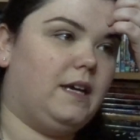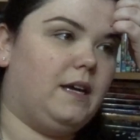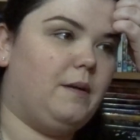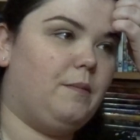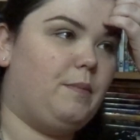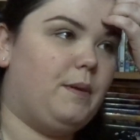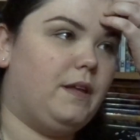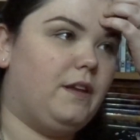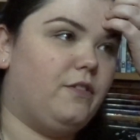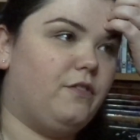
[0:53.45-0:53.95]
a
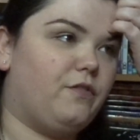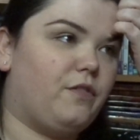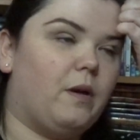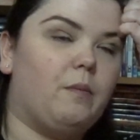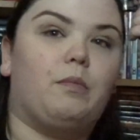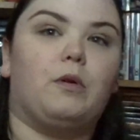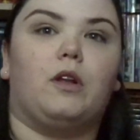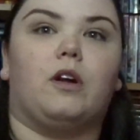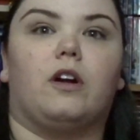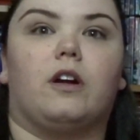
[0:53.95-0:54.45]
bit of a
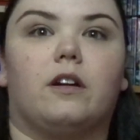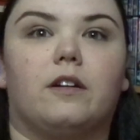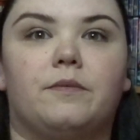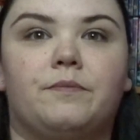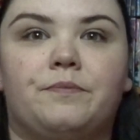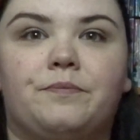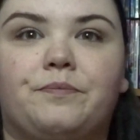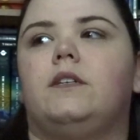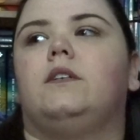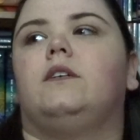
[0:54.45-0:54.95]
blur.
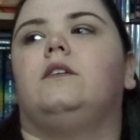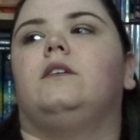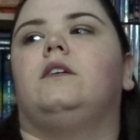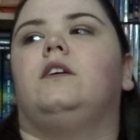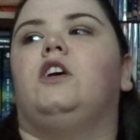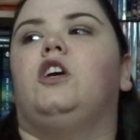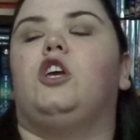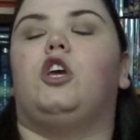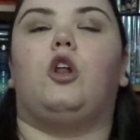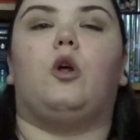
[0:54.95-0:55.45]

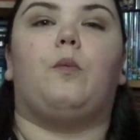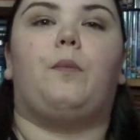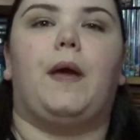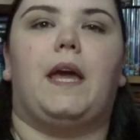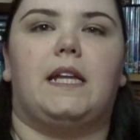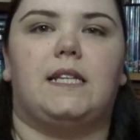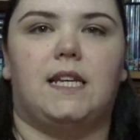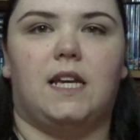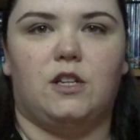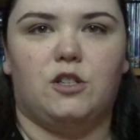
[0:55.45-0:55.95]
You don't
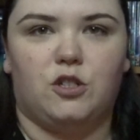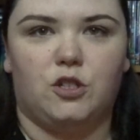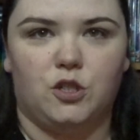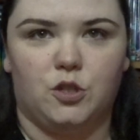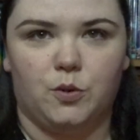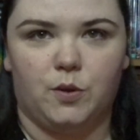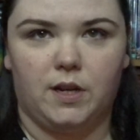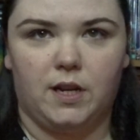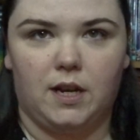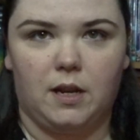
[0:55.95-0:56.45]
pay attention to it